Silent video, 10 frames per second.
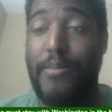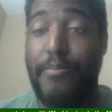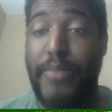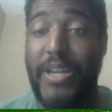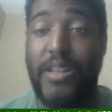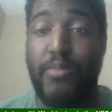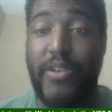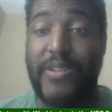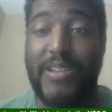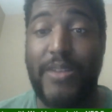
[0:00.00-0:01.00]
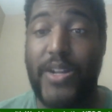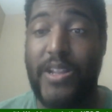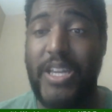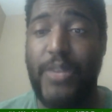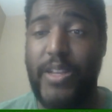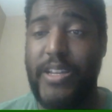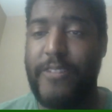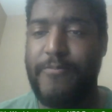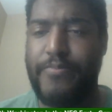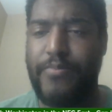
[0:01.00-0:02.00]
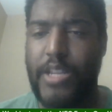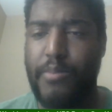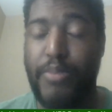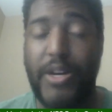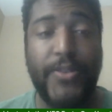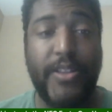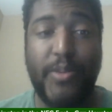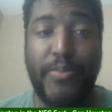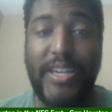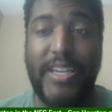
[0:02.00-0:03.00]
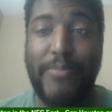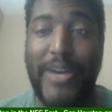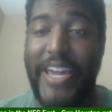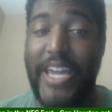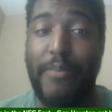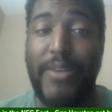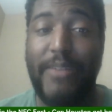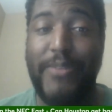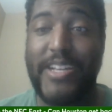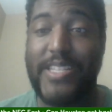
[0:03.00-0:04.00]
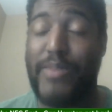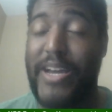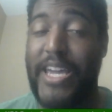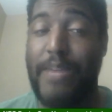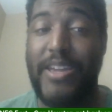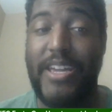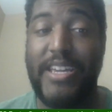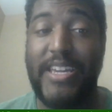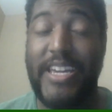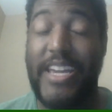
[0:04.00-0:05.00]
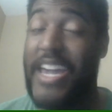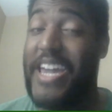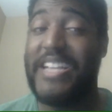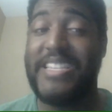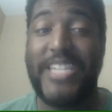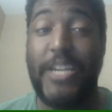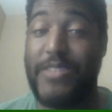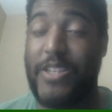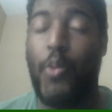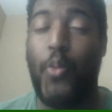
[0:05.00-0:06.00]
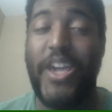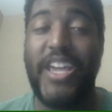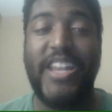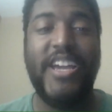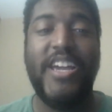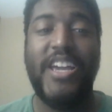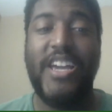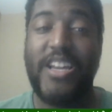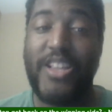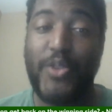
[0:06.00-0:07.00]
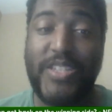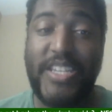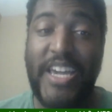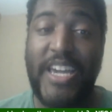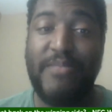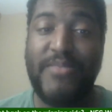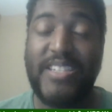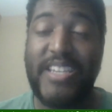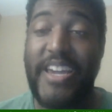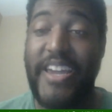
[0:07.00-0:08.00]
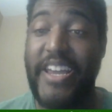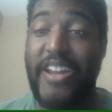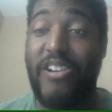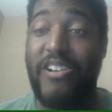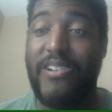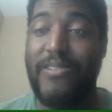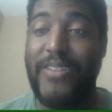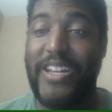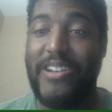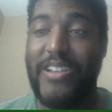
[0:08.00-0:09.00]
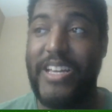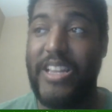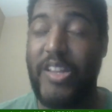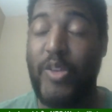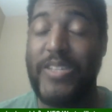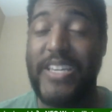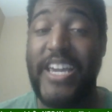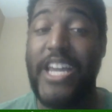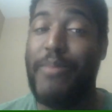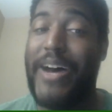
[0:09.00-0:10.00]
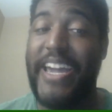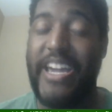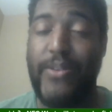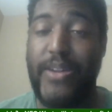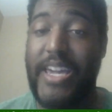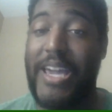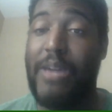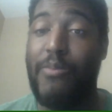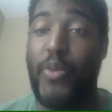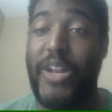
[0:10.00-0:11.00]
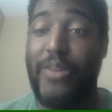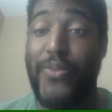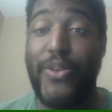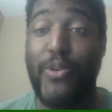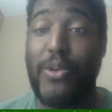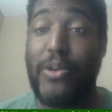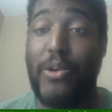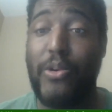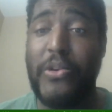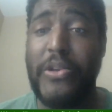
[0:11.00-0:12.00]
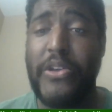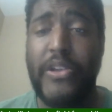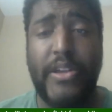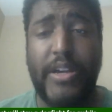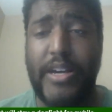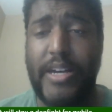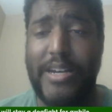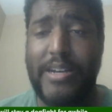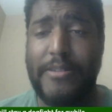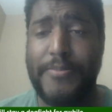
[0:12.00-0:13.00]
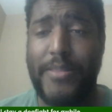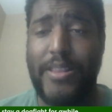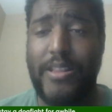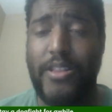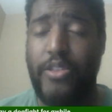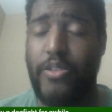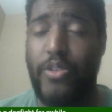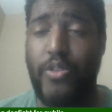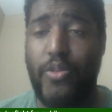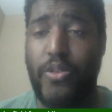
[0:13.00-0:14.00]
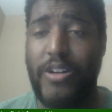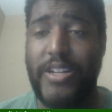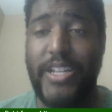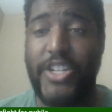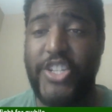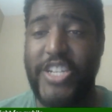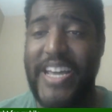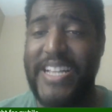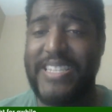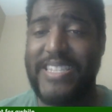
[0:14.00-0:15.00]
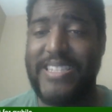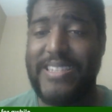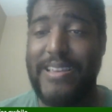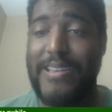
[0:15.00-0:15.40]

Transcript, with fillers: beating the brakes off Cleveland. Buffalo beat Miami because Miami can't seem to win close games at all. You know, they lose again by a game winning field goal. Uh, New York, the Jets